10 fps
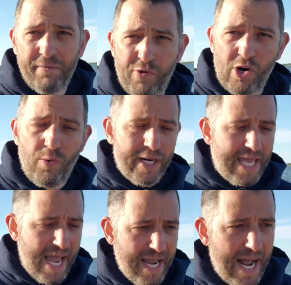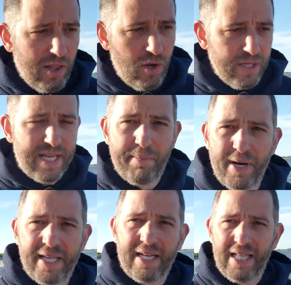401k, how long is that
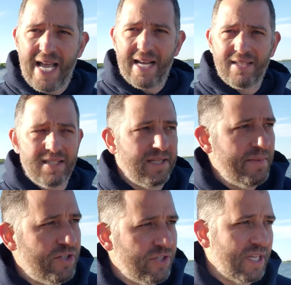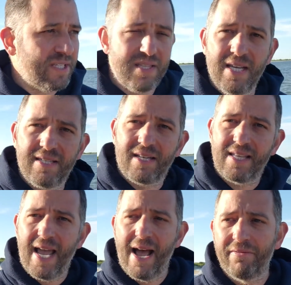money going to last, and some interesting statistics
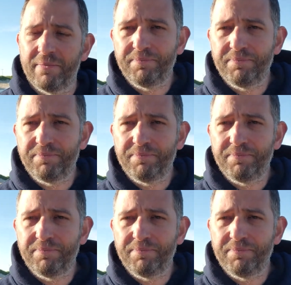they have.